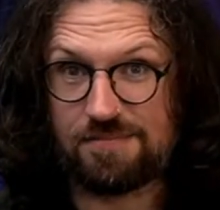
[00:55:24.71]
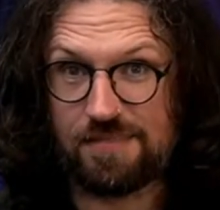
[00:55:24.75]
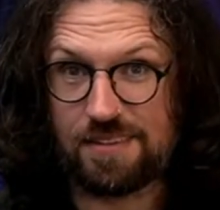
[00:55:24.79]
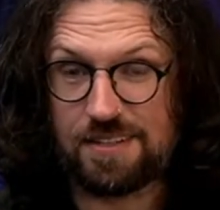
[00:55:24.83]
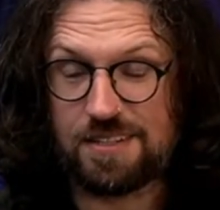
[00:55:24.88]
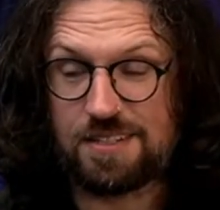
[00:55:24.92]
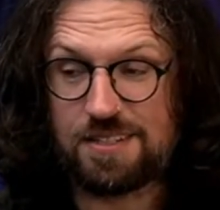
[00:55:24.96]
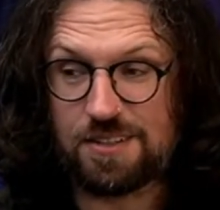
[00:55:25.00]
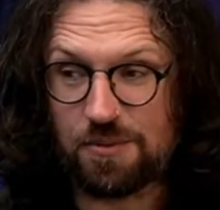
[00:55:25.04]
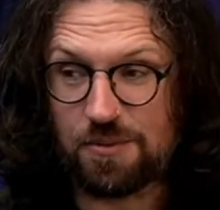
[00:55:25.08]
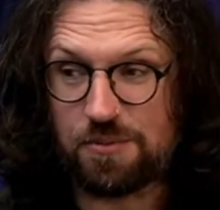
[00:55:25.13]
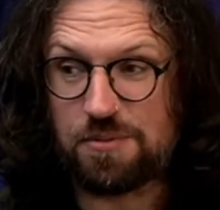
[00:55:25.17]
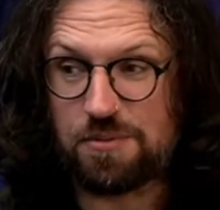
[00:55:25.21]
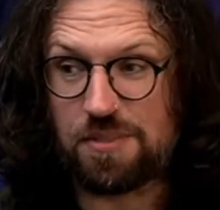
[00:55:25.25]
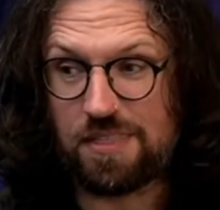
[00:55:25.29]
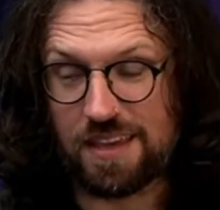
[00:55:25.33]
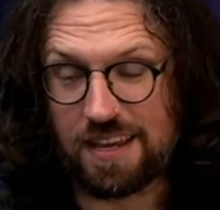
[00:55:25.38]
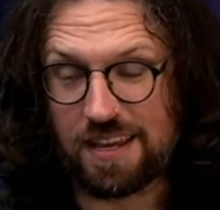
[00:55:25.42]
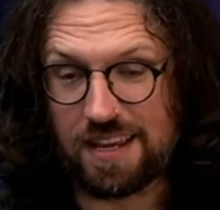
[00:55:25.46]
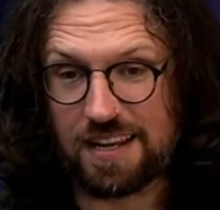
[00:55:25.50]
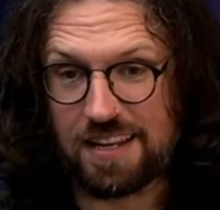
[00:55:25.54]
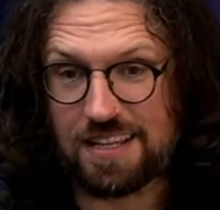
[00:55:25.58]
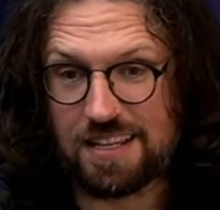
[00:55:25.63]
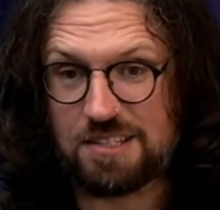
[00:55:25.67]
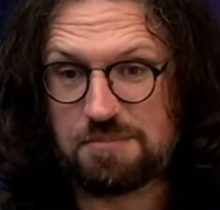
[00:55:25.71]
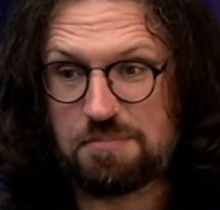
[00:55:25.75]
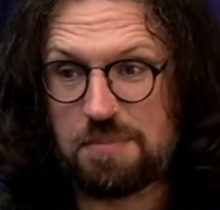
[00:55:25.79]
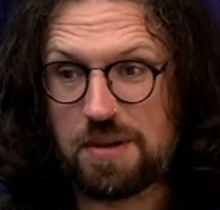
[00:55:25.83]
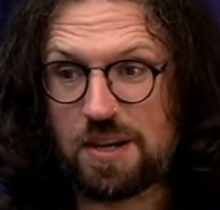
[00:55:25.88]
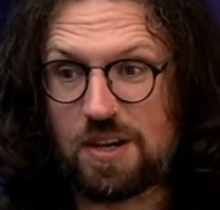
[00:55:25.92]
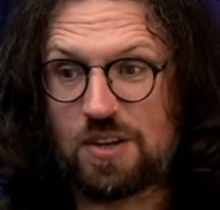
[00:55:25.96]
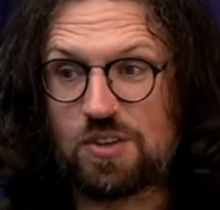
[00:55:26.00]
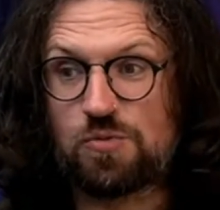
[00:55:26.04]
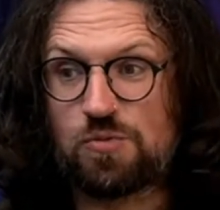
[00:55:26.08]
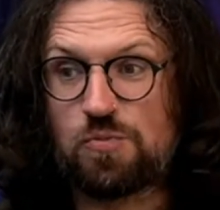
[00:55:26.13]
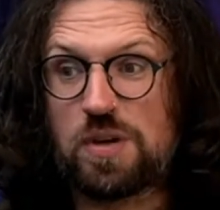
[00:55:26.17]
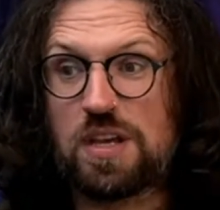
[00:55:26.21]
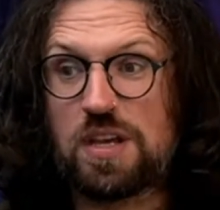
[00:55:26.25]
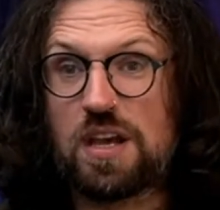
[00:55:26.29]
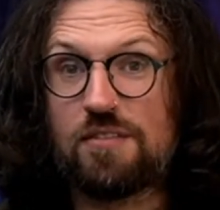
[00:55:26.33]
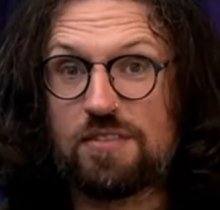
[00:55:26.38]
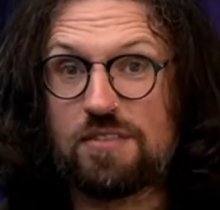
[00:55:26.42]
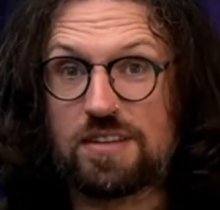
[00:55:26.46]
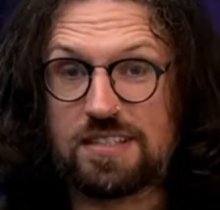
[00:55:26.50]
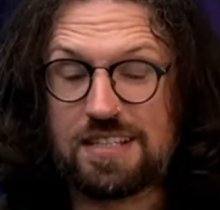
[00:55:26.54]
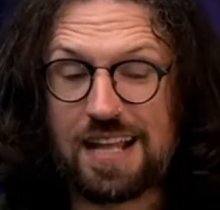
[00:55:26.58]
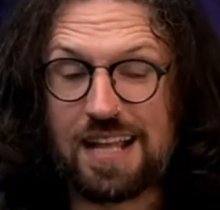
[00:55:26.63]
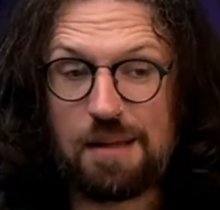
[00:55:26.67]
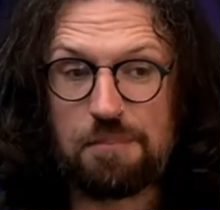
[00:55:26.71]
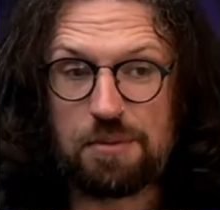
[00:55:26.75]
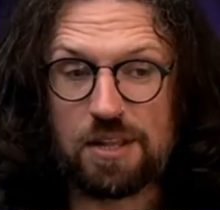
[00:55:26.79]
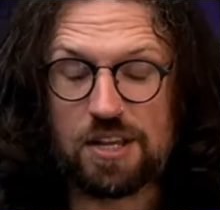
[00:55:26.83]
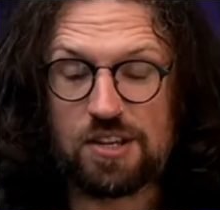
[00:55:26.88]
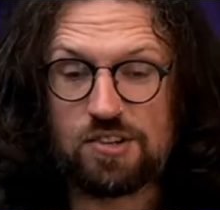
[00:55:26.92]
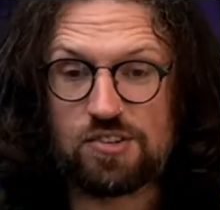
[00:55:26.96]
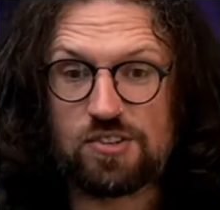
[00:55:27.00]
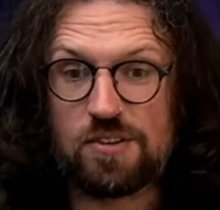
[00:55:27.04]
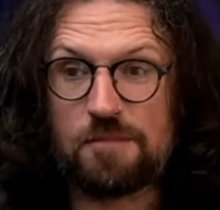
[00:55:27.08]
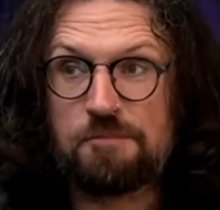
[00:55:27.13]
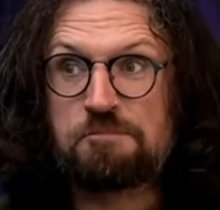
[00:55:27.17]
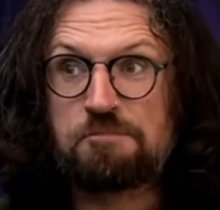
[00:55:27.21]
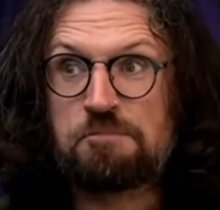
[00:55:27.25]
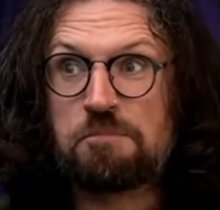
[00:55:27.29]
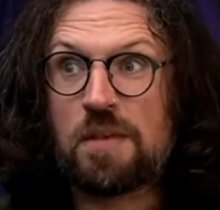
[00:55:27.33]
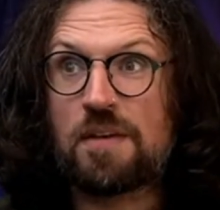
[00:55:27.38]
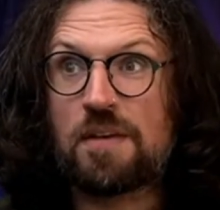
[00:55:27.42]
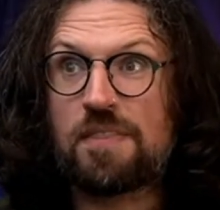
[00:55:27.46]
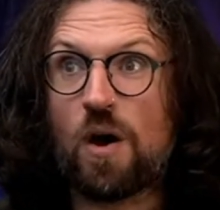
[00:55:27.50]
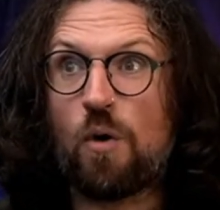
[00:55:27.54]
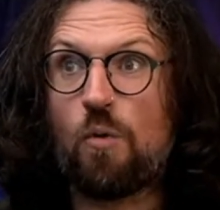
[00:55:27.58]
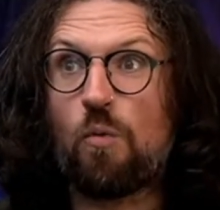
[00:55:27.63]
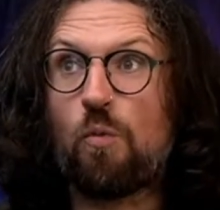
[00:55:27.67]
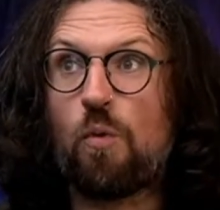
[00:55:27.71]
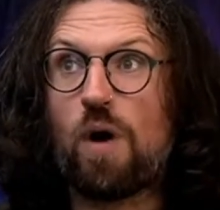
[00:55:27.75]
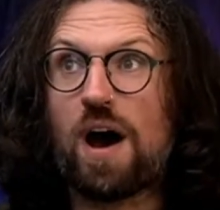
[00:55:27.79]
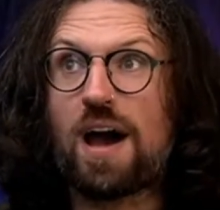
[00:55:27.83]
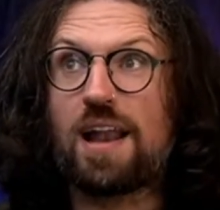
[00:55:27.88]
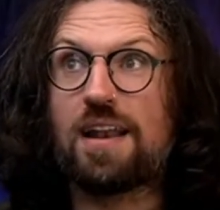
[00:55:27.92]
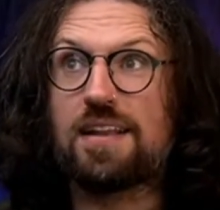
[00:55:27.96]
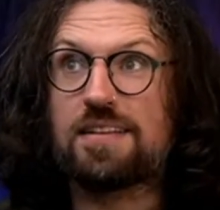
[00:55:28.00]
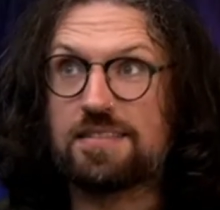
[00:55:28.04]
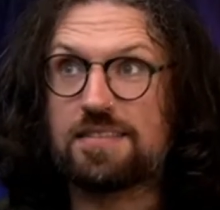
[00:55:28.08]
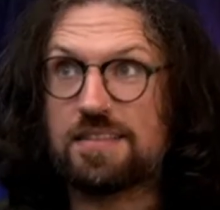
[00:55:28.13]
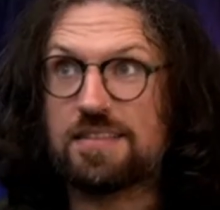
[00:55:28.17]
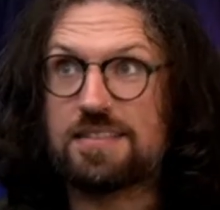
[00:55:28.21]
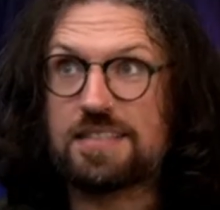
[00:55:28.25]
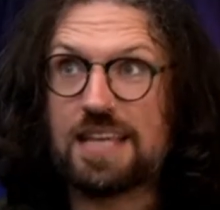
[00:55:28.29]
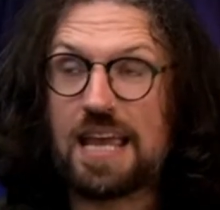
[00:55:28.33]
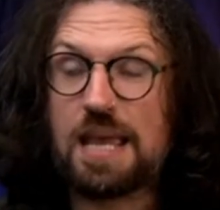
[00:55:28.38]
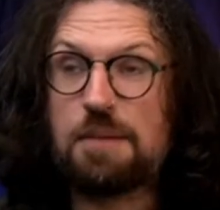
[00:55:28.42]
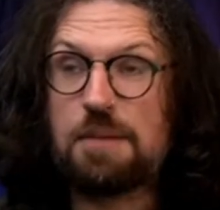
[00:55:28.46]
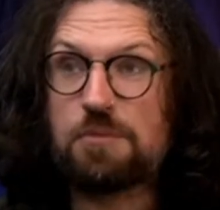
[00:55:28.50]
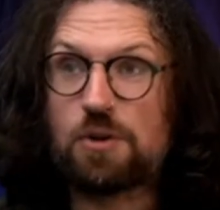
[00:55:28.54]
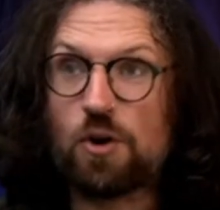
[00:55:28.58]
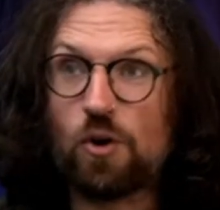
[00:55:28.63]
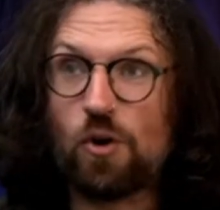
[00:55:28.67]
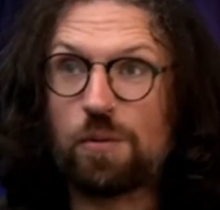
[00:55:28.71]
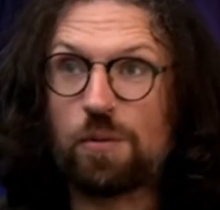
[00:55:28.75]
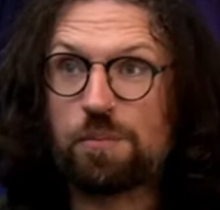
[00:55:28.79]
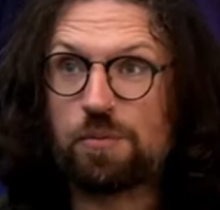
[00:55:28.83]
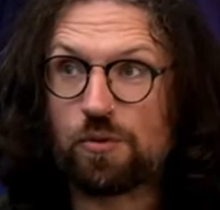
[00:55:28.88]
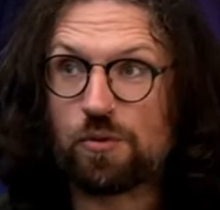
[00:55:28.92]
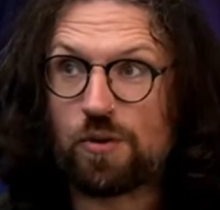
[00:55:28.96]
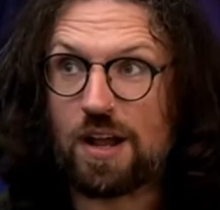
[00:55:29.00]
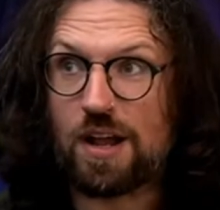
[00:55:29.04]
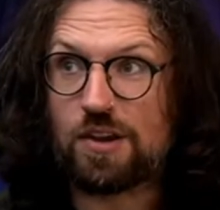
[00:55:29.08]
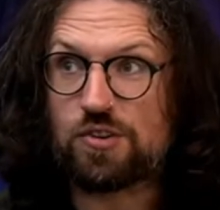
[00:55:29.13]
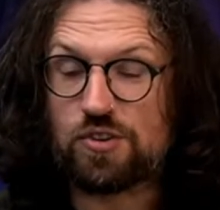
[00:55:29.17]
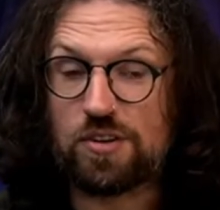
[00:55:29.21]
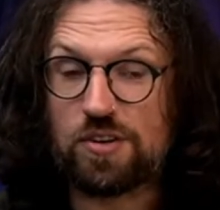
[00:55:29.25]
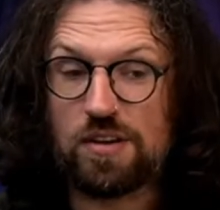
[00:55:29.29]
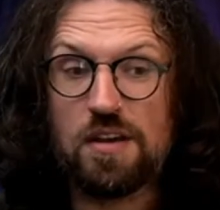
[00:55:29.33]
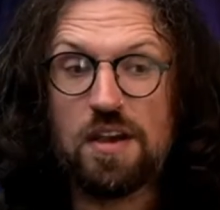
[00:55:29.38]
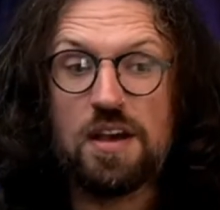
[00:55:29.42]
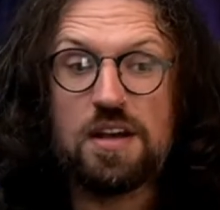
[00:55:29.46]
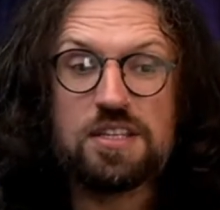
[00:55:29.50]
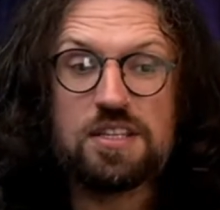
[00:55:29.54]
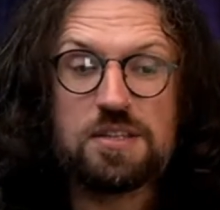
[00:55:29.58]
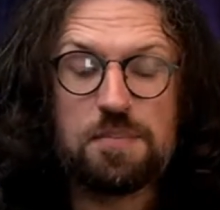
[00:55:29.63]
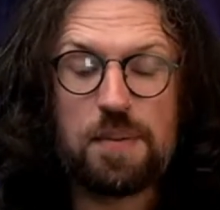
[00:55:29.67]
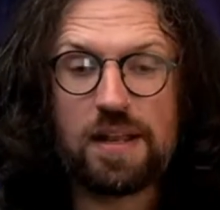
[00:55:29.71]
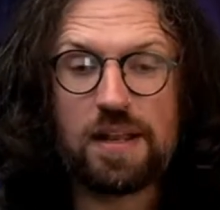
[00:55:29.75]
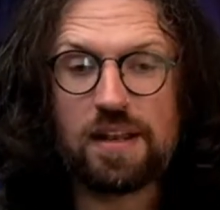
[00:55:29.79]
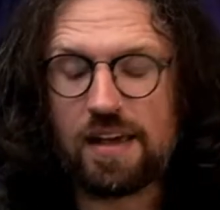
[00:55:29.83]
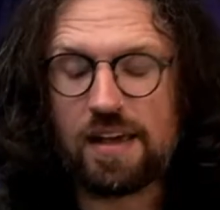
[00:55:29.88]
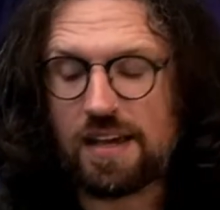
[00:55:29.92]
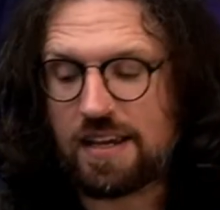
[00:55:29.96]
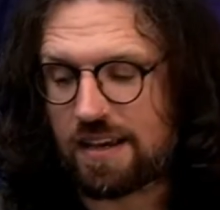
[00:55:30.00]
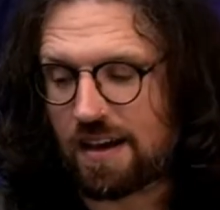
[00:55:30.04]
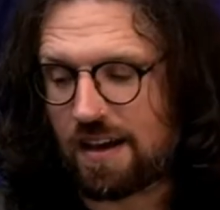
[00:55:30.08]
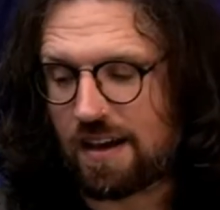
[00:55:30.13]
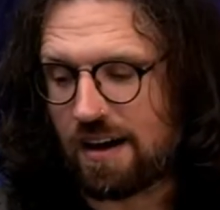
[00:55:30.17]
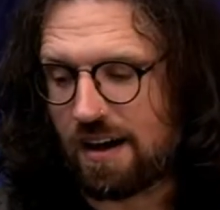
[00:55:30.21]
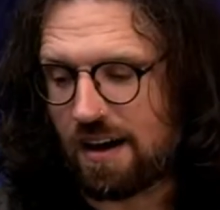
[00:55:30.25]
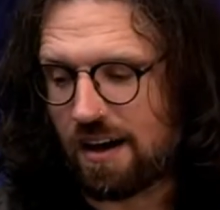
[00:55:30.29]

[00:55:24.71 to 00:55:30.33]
I don't think it is, because we have established that while it's the same chord progression, it's a bit like